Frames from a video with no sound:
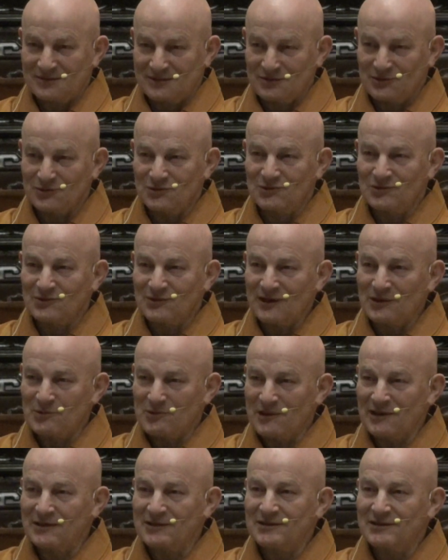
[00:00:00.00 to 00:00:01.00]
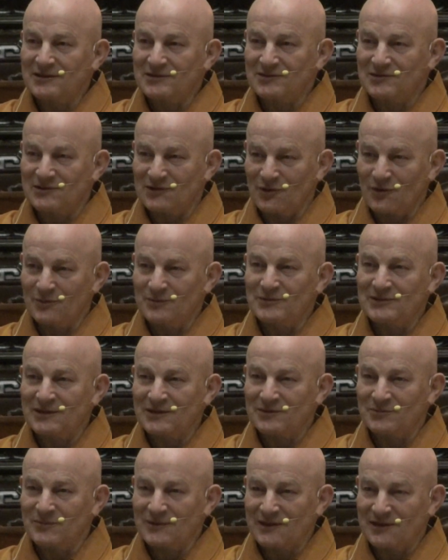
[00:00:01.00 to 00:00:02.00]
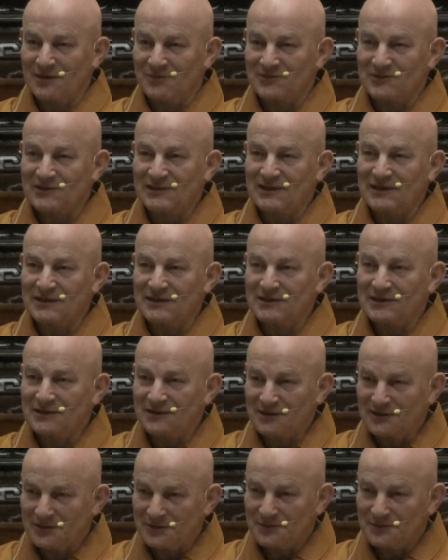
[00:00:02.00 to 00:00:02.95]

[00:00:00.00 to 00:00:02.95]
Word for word: Due to awareness, the object becomes clear